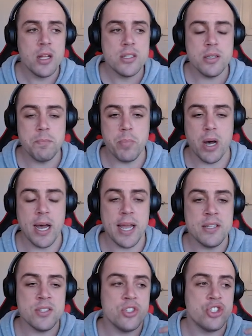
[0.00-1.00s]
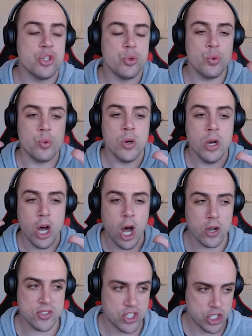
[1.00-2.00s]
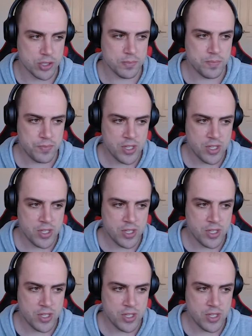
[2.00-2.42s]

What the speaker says: to bind to oxygen.